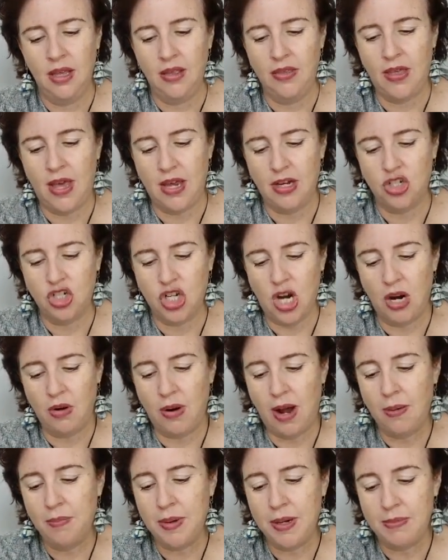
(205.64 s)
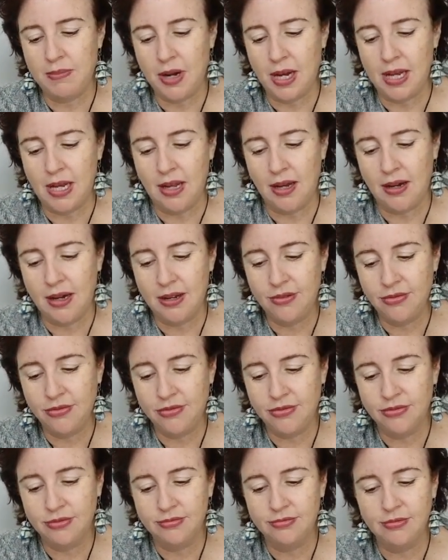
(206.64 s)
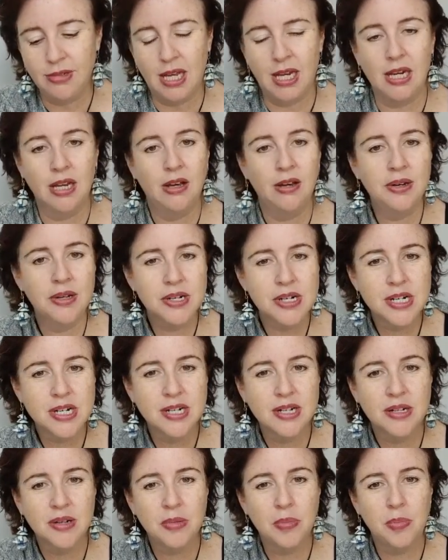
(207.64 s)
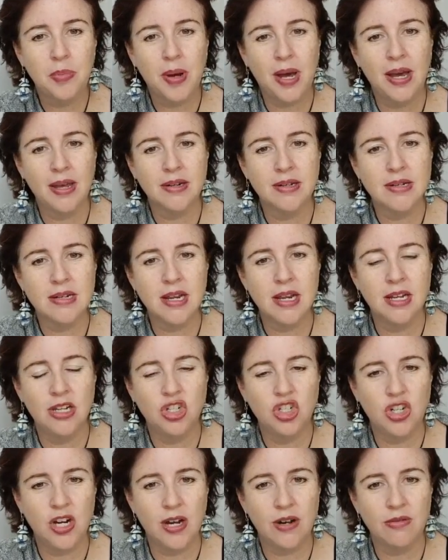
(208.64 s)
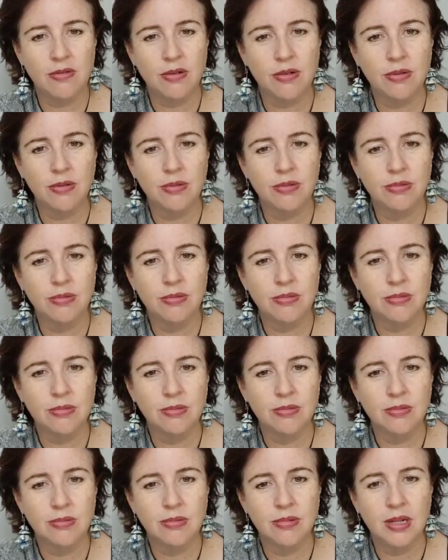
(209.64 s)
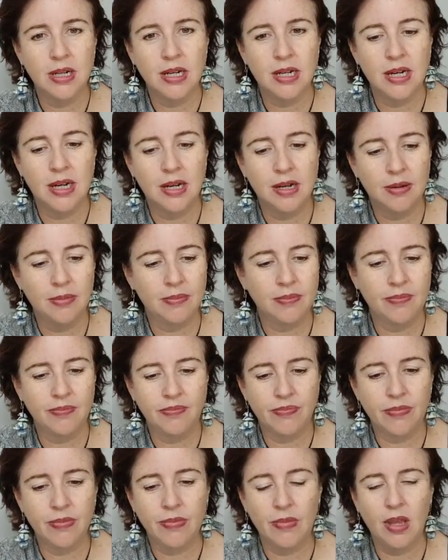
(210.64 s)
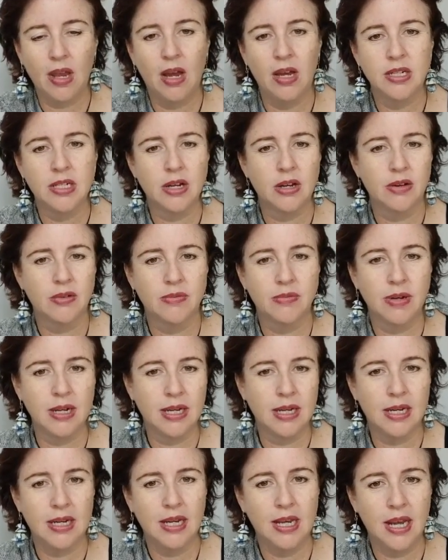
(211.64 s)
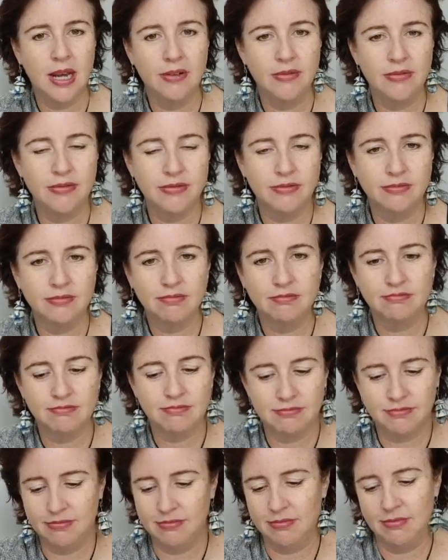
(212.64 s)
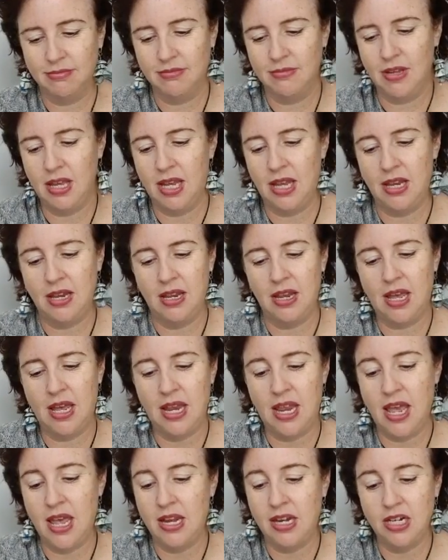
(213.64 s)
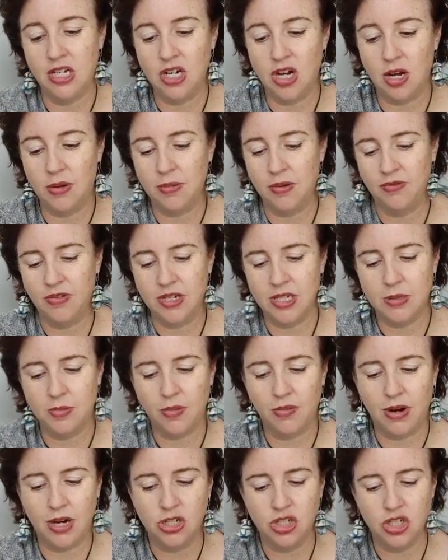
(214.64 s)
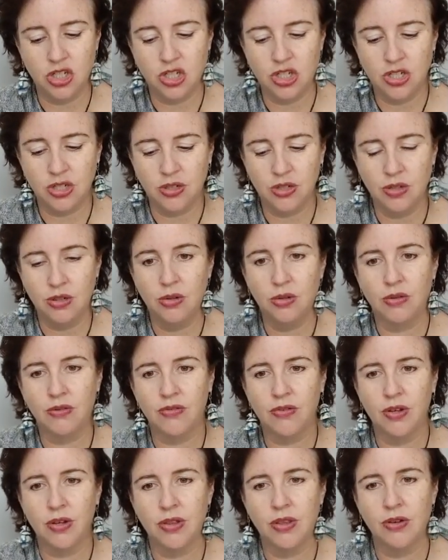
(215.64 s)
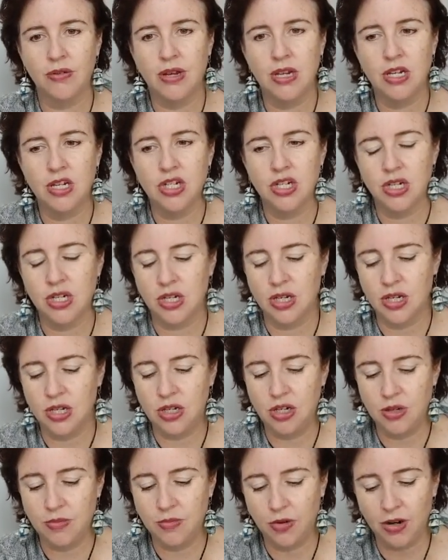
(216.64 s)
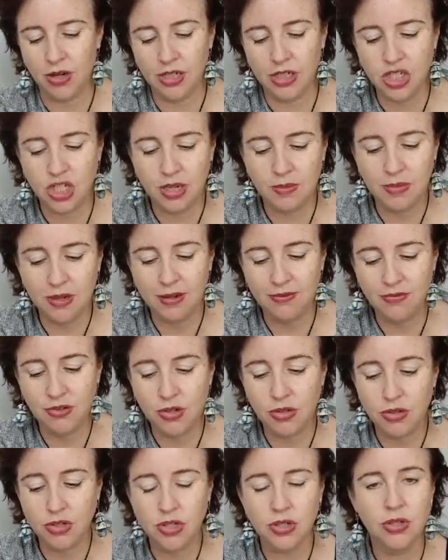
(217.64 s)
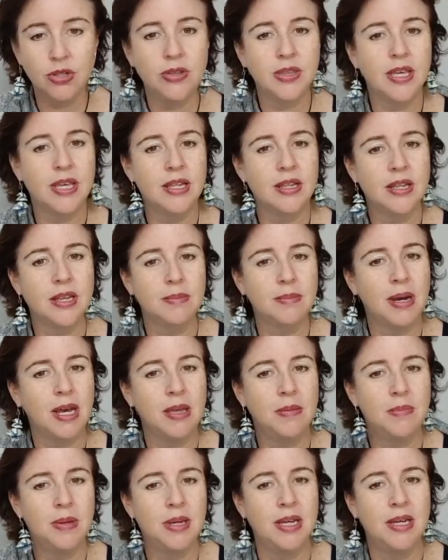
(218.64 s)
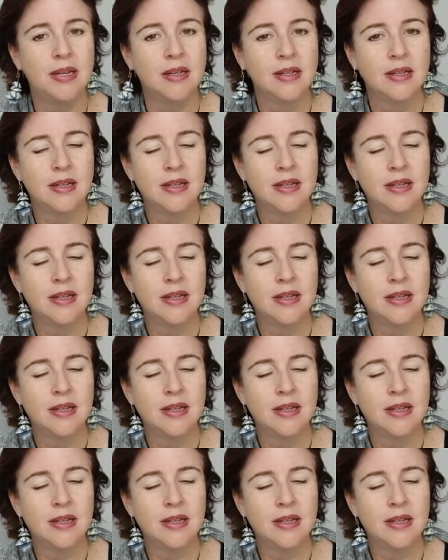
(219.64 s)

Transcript: that show up in my life a lot, but in general, um, I don't really have uh, any type of inspiration to look further into numerology. But if you do, then there may be